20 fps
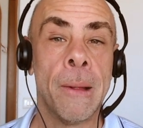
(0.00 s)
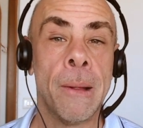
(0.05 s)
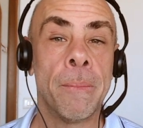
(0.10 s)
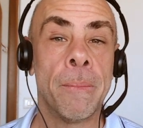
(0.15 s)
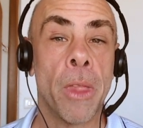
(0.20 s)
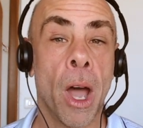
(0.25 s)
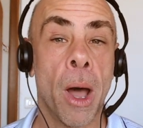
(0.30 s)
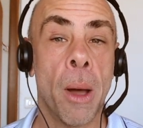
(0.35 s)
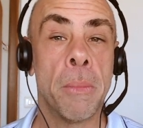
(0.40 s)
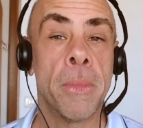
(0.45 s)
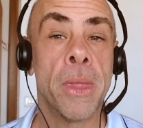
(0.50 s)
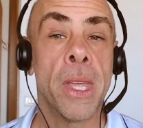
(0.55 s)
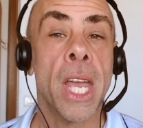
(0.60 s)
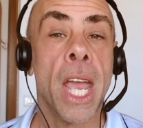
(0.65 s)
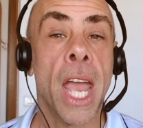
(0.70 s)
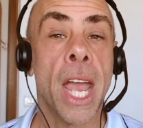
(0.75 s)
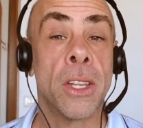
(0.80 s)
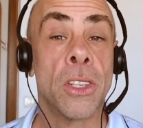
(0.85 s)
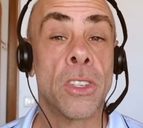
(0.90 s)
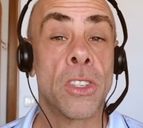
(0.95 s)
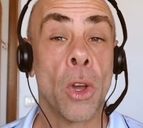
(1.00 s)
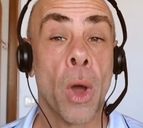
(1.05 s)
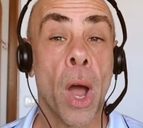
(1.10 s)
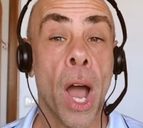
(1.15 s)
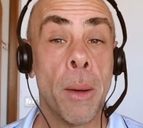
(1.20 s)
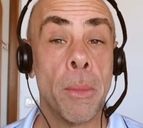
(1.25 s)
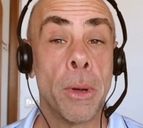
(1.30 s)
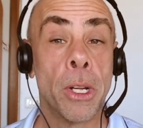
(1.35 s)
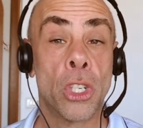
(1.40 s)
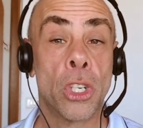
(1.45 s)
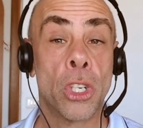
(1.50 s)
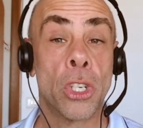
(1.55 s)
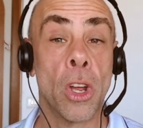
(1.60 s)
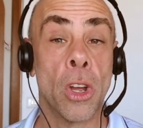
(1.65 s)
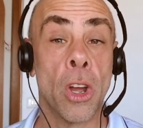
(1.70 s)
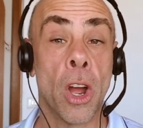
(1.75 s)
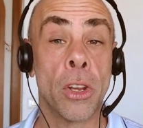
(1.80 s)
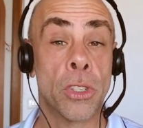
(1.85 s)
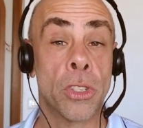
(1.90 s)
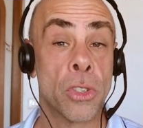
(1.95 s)
And so
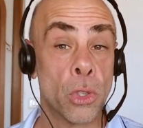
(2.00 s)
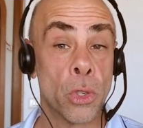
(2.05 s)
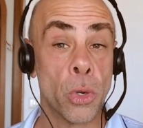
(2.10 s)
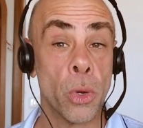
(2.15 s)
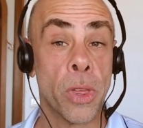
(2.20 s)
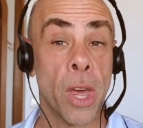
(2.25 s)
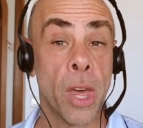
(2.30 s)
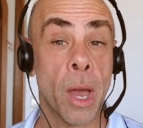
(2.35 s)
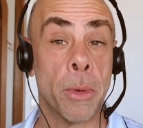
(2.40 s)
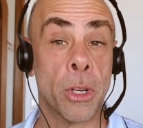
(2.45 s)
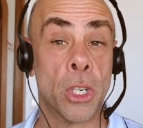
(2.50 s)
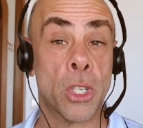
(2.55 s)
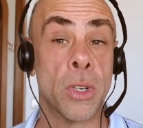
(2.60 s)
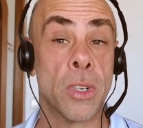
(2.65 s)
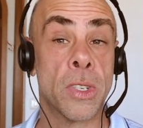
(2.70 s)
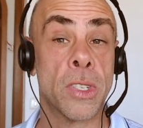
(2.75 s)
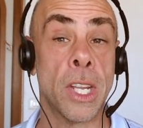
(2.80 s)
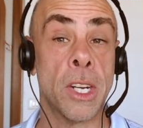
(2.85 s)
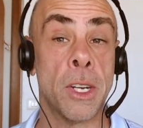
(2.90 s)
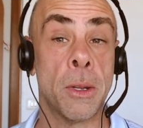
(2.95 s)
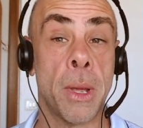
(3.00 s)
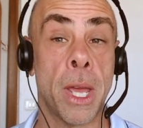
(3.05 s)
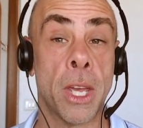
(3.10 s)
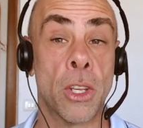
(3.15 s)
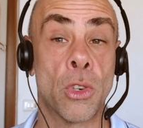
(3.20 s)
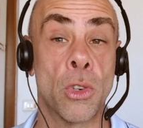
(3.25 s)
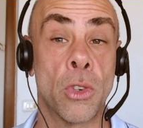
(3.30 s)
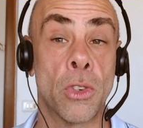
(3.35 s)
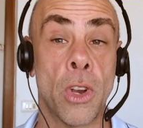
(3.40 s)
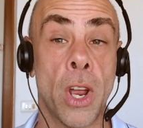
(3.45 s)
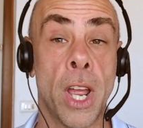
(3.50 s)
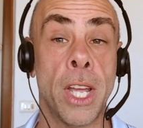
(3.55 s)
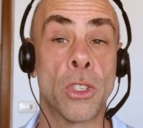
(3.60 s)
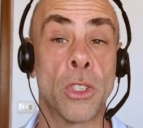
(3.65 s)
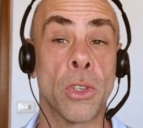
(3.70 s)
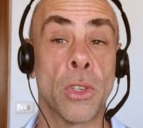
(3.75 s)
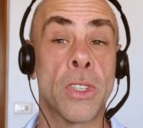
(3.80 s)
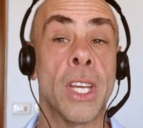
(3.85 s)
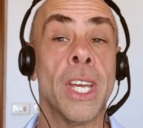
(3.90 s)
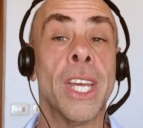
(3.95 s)
truth, how much are ascended masters or
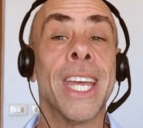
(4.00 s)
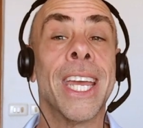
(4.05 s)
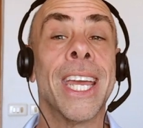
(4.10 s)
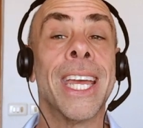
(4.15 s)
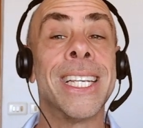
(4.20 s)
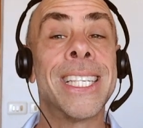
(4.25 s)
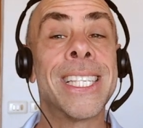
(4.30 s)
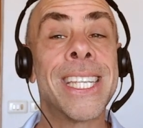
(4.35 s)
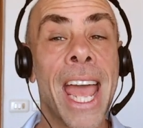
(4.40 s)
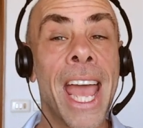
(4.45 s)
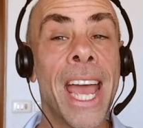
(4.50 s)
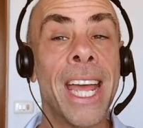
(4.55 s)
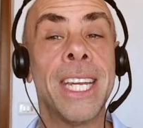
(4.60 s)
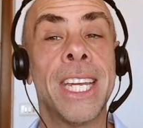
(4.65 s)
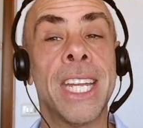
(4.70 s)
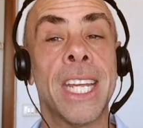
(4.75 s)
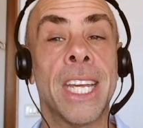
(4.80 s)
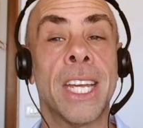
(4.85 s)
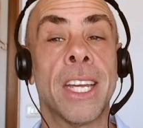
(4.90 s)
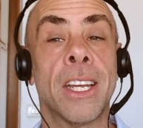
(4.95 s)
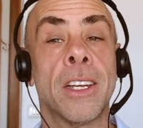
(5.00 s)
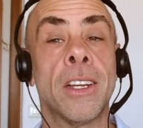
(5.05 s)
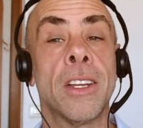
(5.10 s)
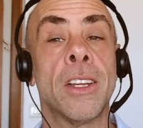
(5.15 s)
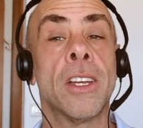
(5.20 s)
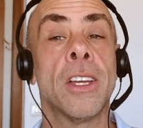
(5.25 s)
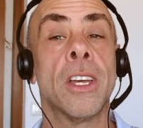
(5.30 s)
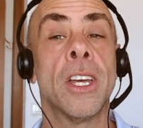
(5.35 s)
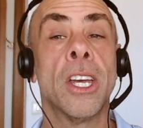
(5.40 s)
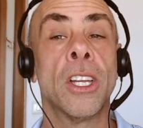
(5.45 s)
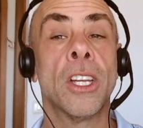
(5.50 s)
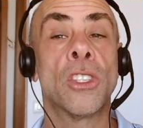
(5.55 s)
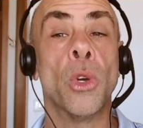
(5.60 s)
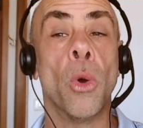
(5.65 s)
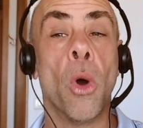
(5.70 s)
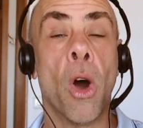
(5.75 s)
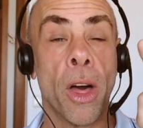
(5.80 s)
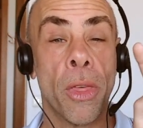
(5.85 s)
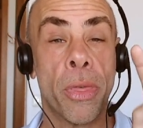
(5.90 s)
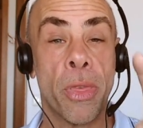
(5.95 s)
angels intending to
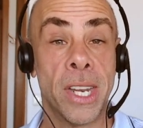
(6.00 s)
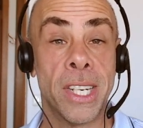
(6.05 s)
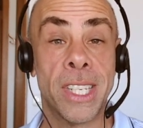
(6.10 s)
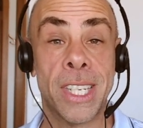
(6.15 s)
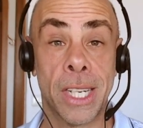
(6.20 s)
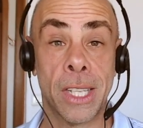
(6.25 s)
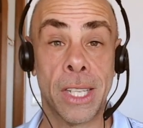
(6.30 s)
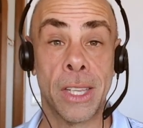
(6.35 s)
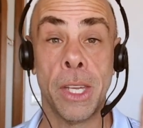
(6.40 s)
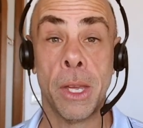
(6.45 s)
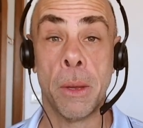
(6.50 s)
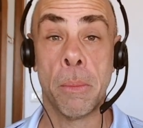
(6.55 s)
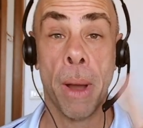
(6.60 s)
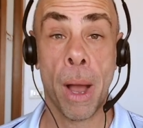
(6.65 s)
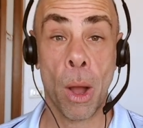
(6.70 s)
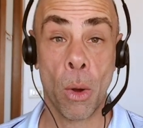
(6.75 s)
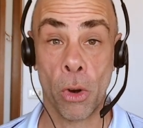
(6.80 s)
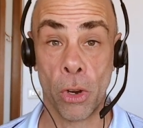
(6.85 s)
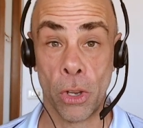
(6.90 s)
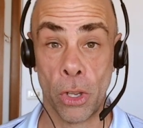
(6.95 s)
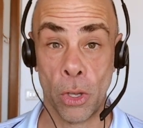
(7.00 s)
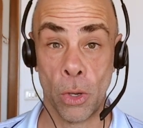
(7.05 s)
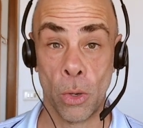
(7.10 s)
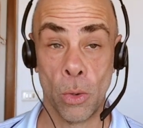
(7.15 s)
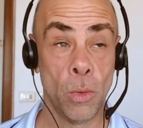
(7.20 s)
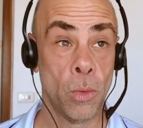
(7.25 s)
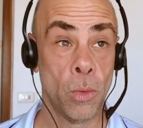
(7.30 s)
authentically empower you?